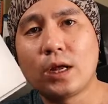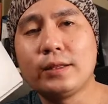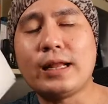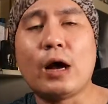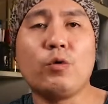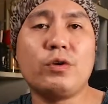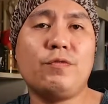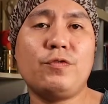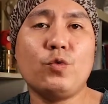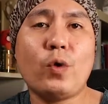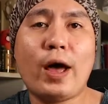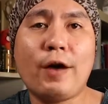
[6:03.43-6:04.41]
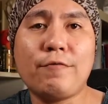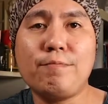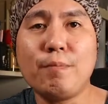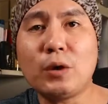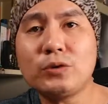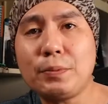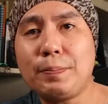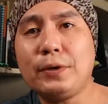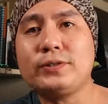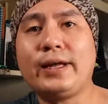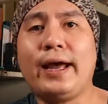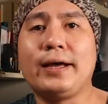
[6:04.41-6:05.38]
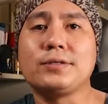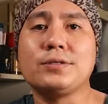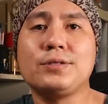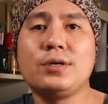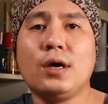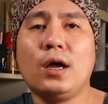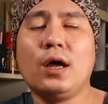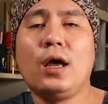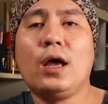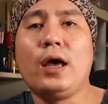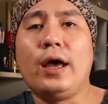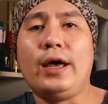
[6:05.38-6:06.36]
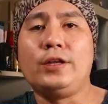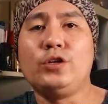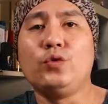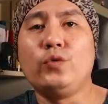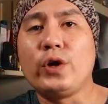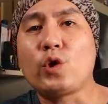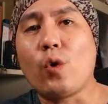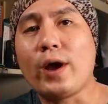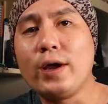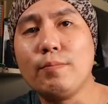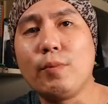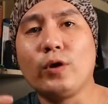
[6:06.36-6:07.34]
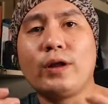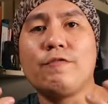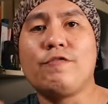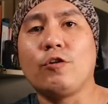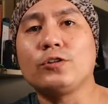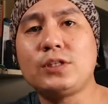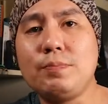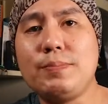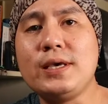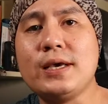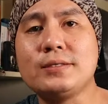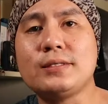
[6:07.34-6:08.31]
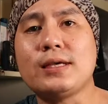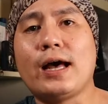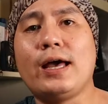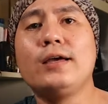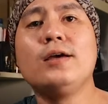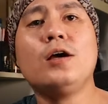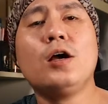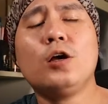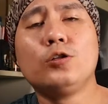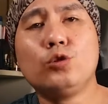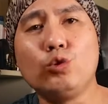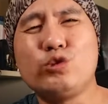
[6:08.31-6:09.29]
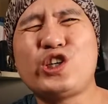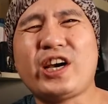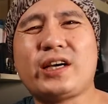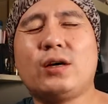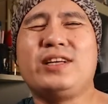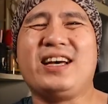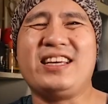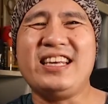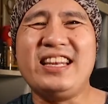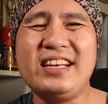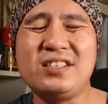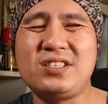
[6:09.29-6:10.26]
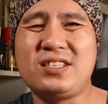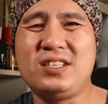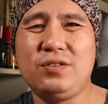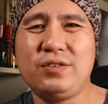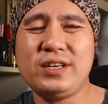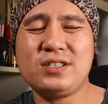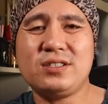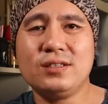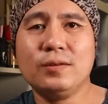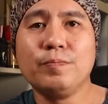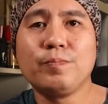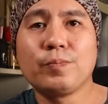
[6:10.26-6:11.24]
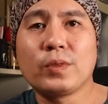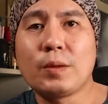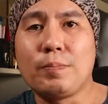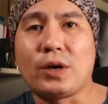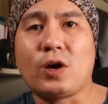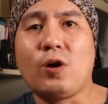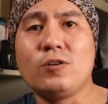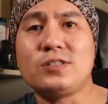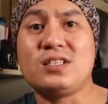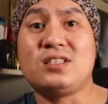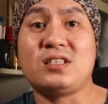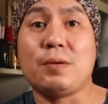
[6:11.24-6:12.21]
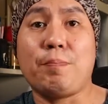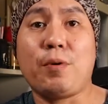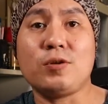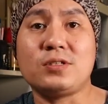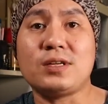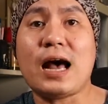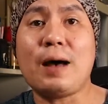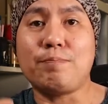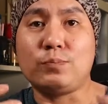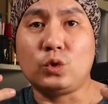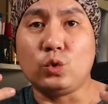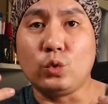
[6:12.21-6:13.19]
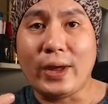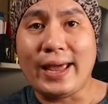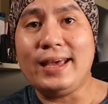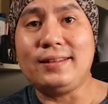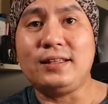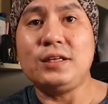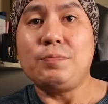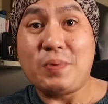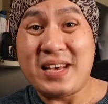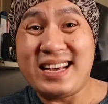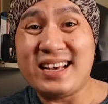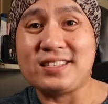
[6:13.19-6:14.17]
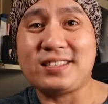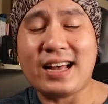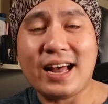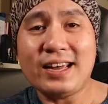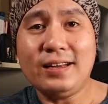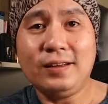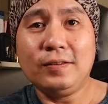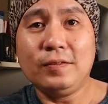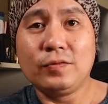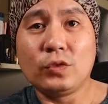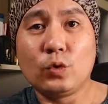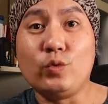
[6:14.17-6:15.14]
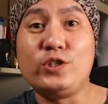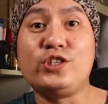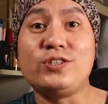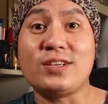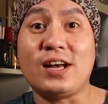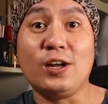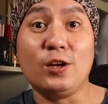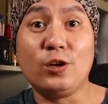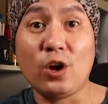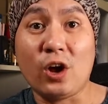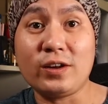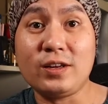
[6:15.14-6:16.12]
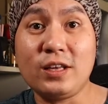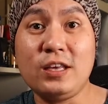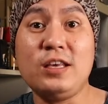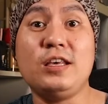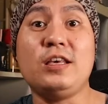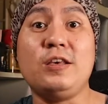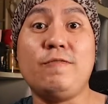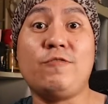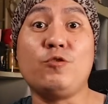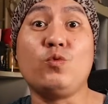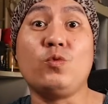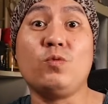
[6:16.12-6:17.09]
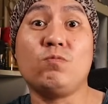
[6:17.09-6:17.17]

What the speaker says: Now if you have multiple tanks and you require more than 40 psi, do check out their Elite series because it supports up to 80 psi, which is a lot if you